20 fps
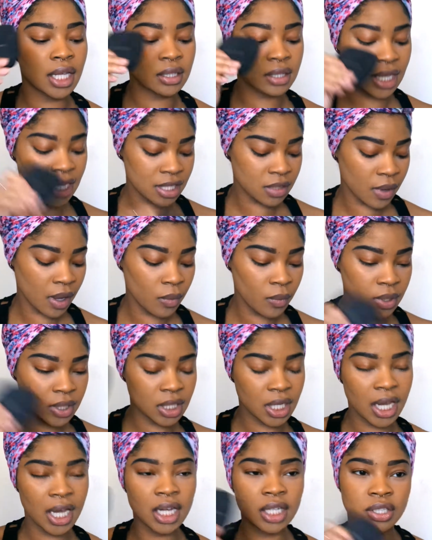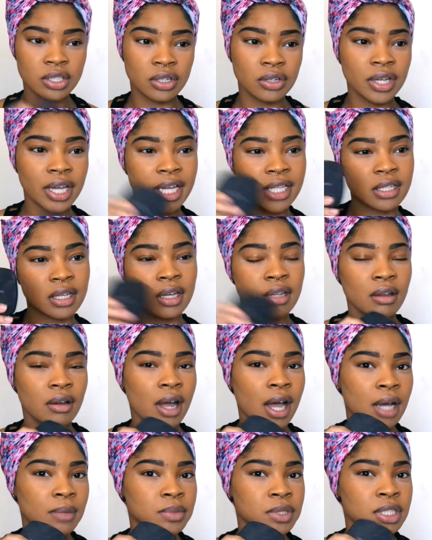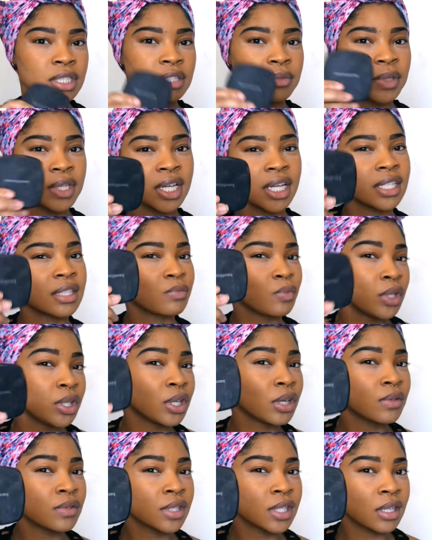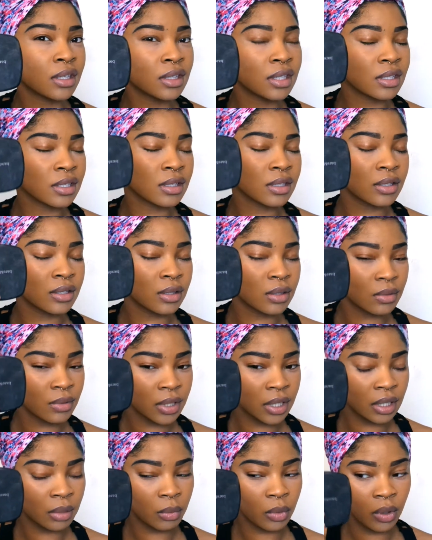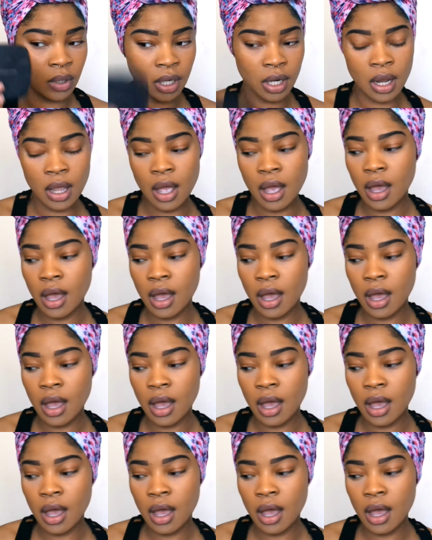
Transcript: that's why I want to kind of show you guys other options, because we don't sell this in the store anymore.